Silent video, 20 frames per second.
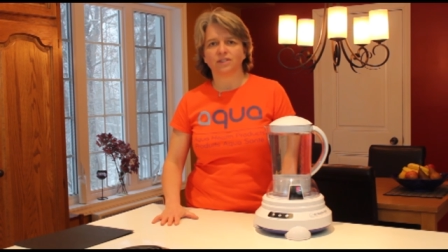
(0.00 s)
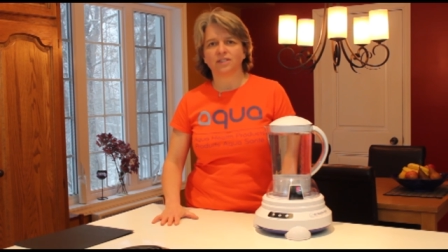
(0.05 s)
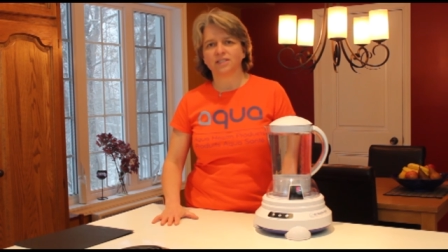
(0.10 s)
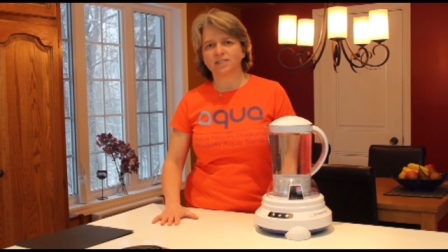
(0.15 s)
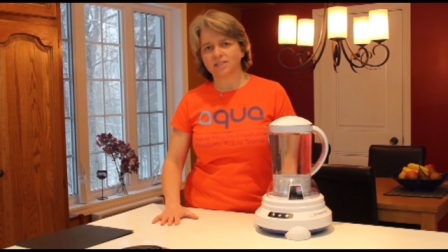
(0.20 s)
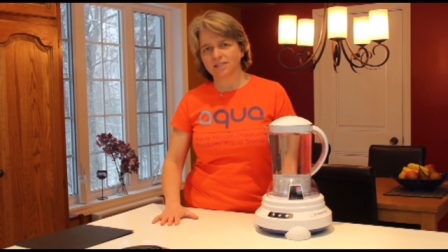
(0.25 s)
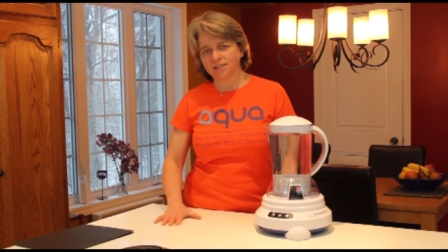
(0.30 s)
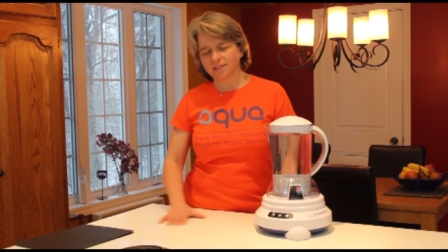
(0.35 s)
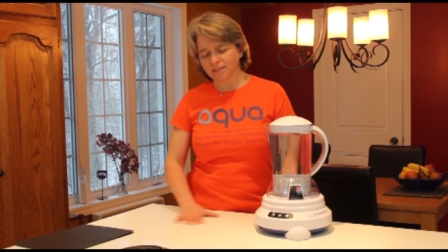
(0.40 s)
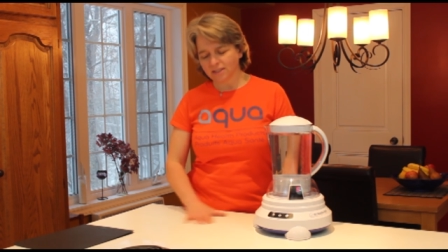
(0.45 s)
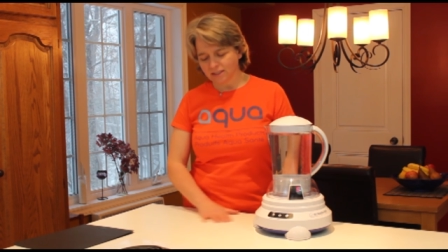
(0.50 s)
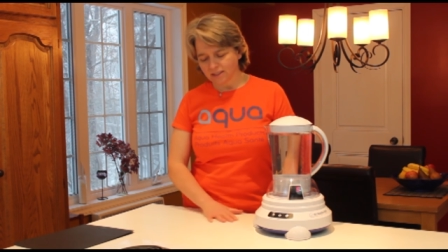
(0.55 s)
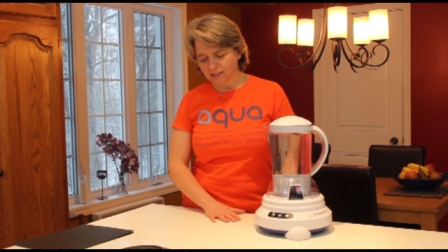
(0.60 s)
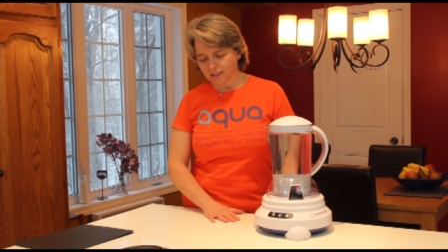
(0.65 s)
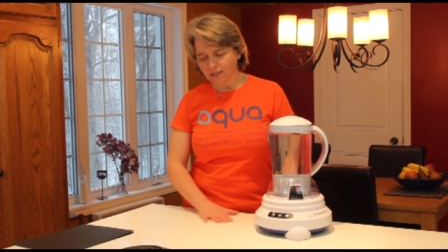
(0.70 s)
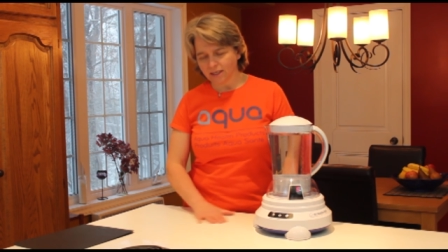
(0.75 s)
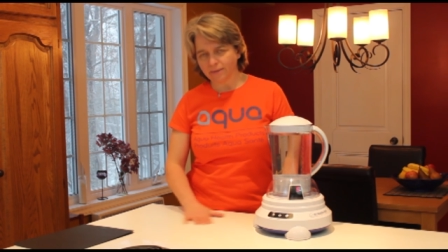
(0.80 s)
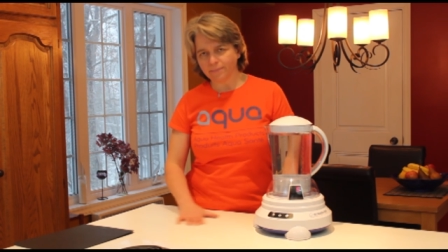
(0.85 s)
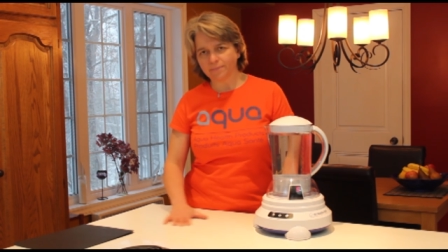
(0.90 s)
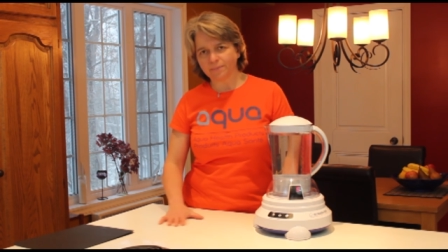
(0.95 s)

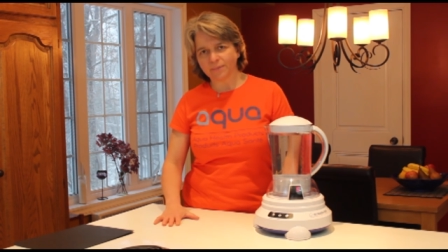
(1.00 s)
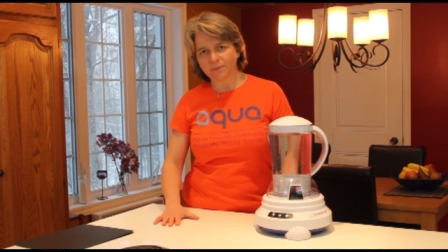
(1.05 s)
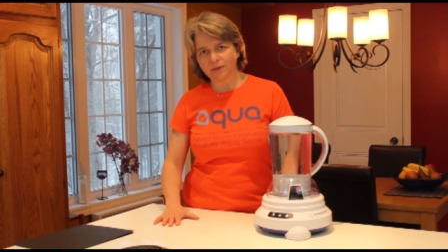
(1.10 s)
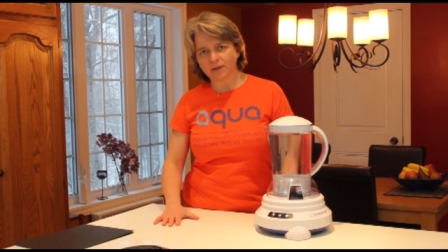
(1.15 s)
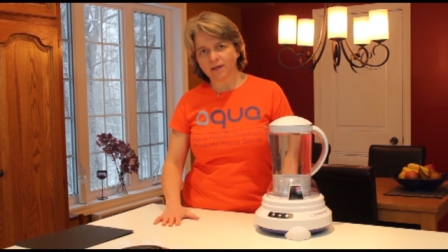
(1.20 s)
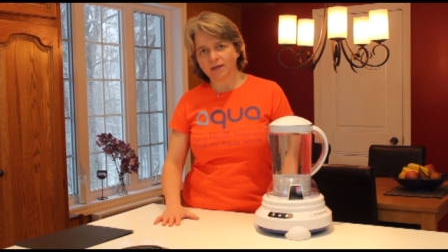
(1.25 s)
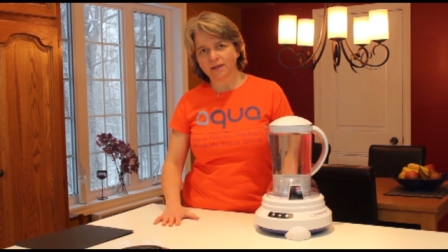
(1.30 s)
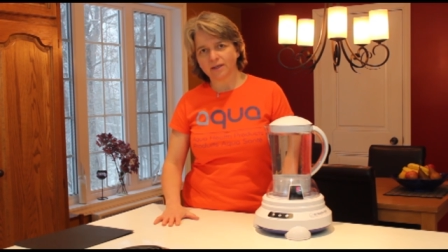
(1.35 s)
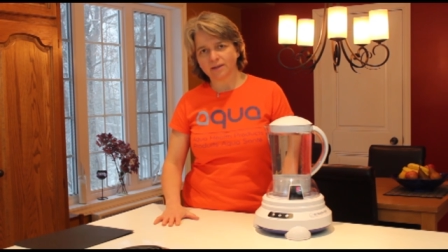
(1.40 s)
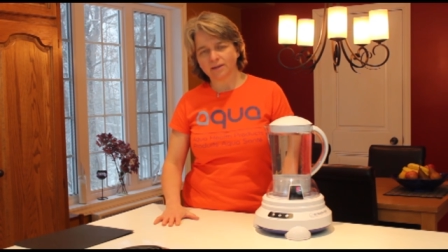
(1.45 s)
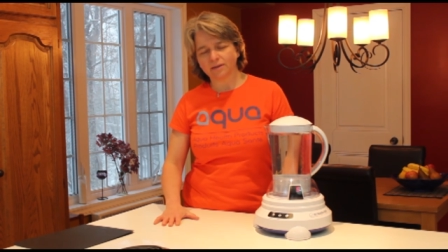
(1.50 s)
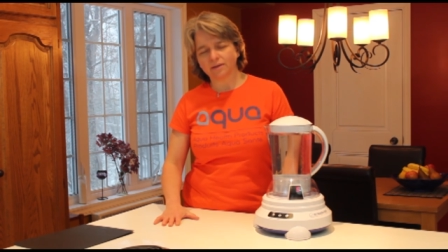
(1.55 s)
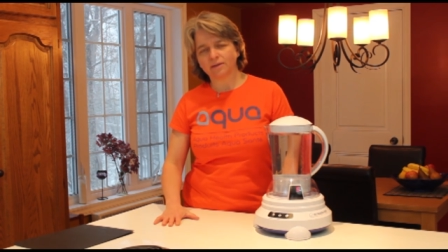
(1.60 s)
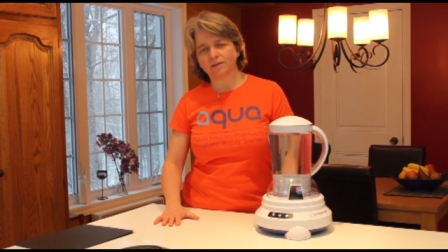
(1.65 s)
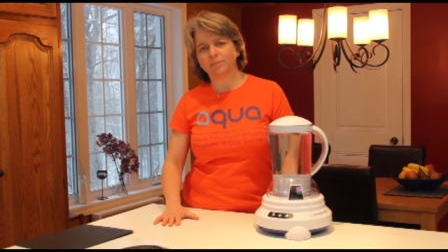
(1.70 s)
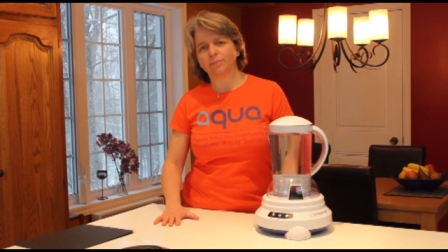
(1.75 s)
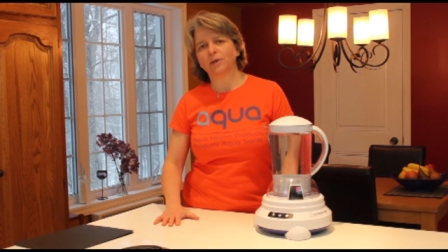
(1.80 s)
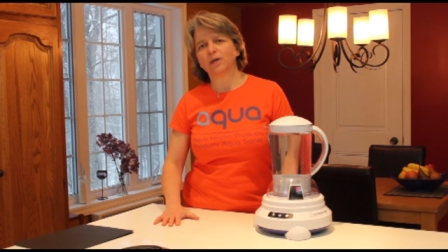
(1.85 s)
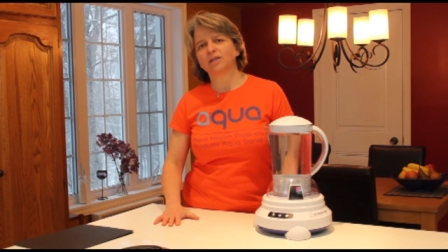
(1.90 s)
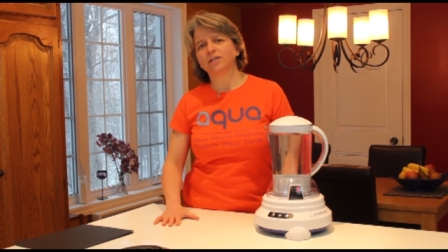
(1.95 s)
um, uh, the,
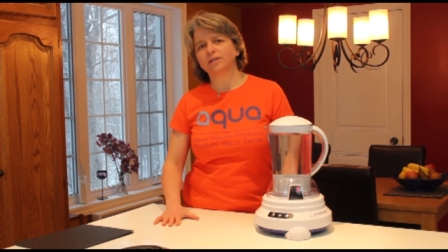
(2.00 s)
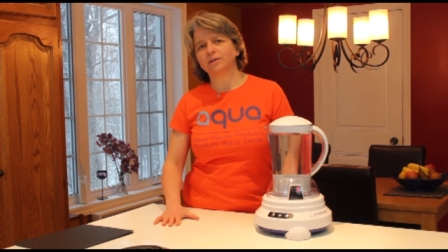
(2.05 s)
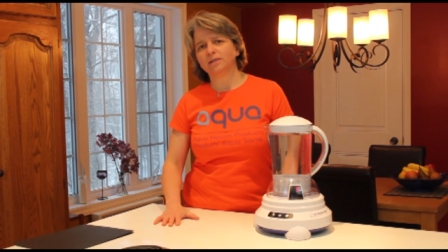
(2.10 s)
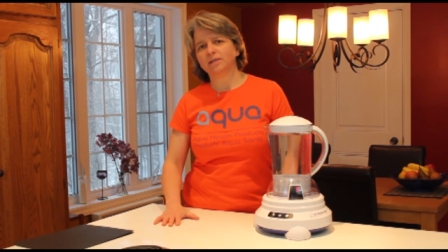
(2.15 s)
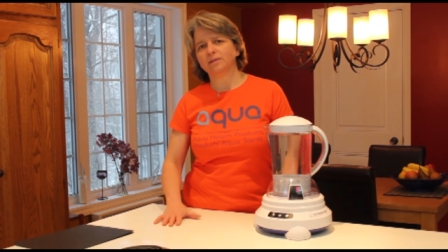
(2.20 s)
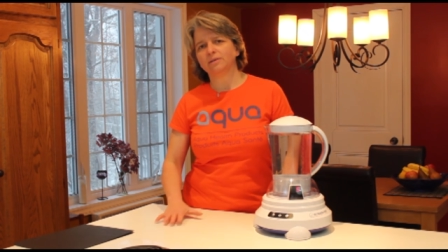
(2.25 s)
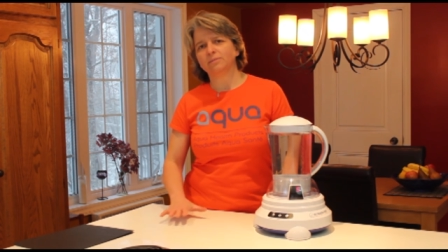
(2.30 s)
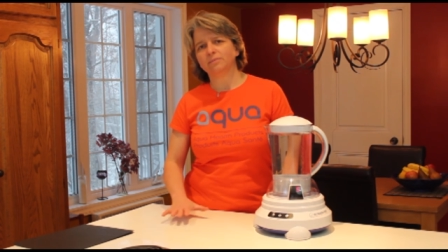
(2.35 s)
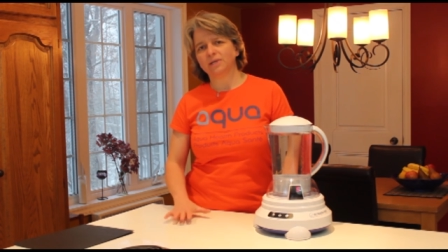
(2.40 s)
the body